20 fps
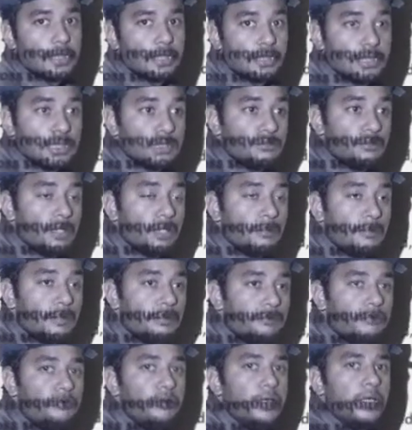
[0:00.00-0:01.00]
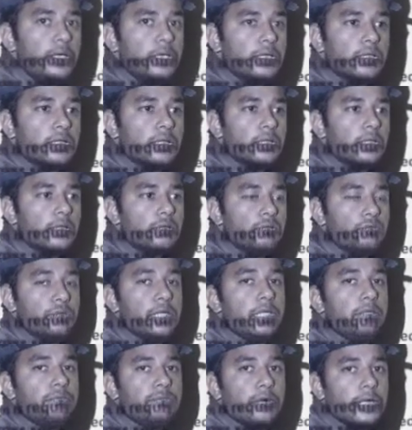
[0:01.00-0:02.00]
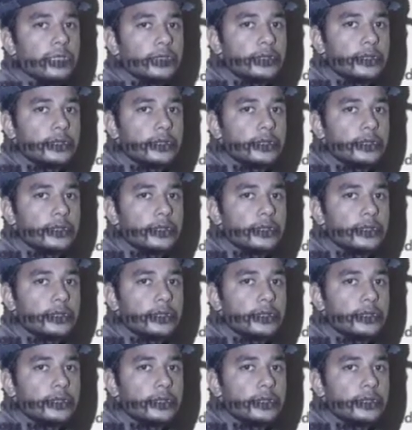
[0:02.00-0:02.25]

this will be filled very fast.